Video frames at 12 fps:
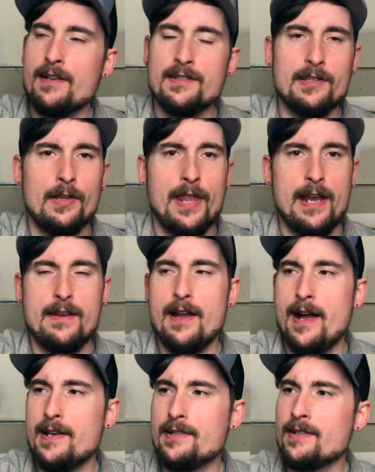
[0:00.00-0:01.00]
is still that
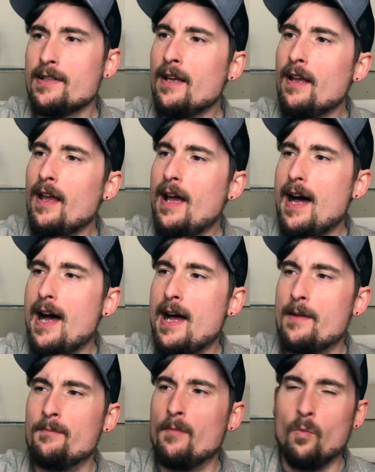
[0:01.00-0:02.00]
nice
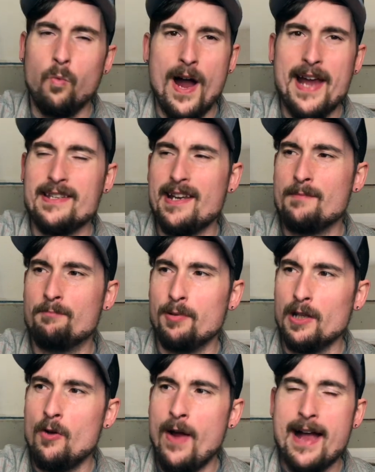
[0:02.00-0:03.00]
white and
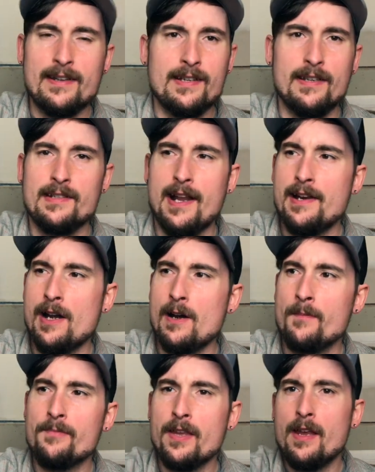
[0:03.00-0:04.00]
blue accents on
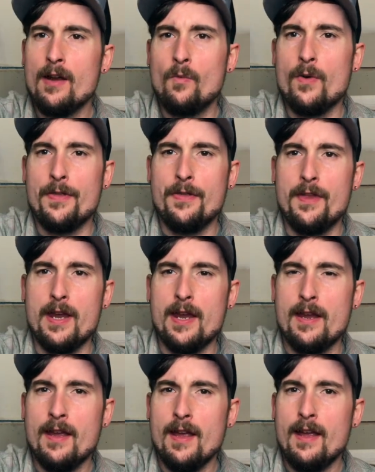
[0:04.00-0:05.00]
here with
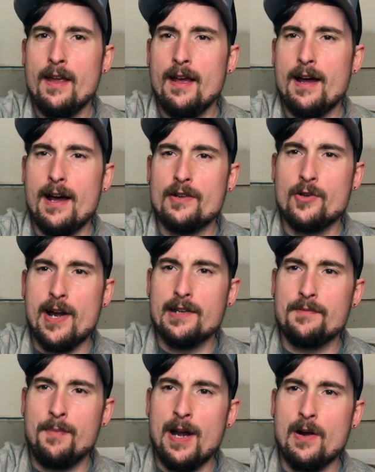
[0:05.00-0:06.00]
the
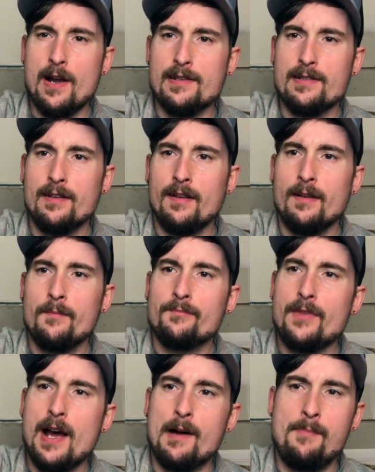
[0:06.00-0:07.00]
transparent
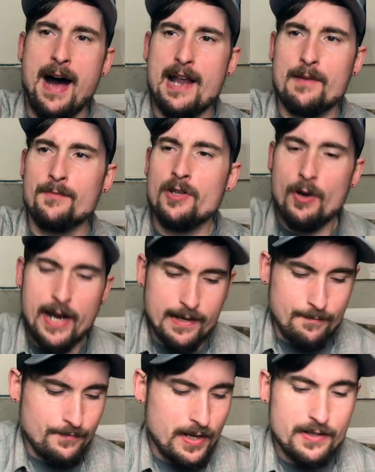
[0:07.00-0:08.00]
bottom to it,
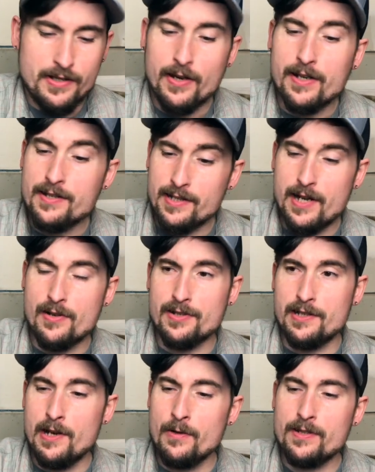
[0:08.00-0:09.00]
so you can see your
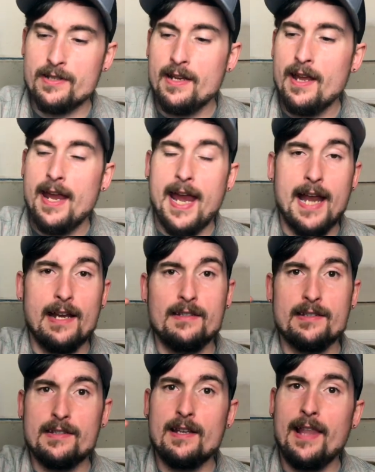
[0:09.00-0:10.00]
snus, and it
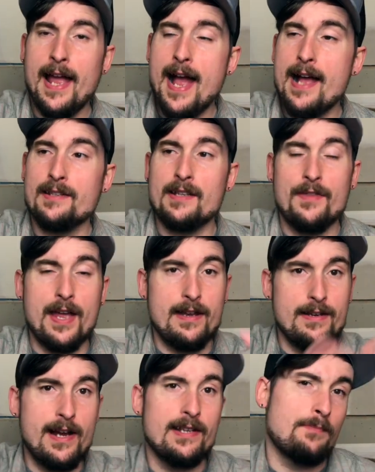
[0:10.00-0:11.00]
still has that
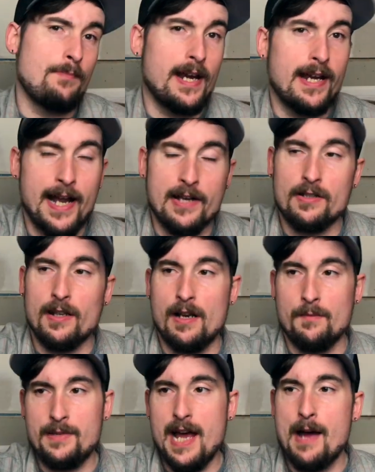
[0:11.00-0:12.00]
nice big catch lid
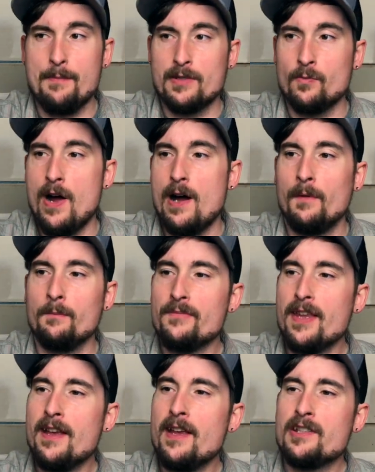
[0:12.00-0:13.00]
up top as well.
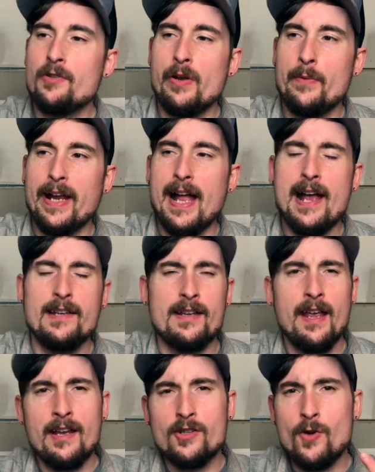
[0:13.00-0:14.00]
So anyway guys,
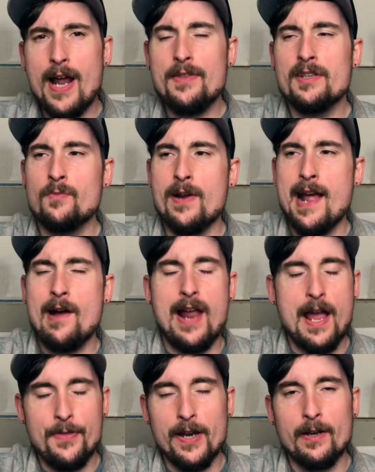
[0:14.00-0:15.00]
try this one out.
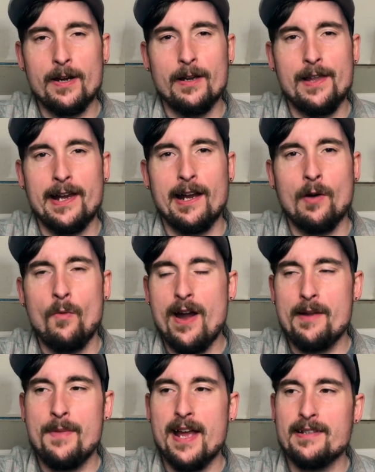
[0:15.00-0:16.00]
I think you're going to like it
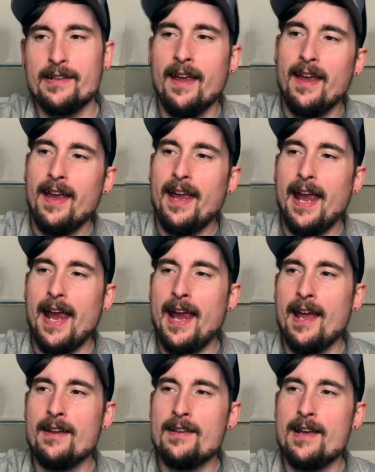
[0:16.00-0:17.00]
quite a bit,
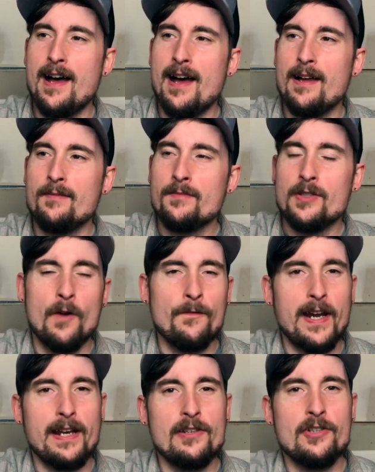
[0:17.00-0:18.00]
and don't
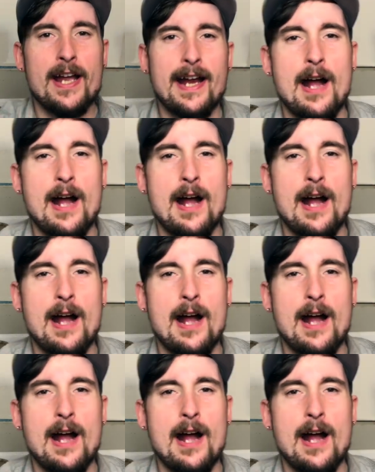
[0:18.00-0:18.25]
forget to check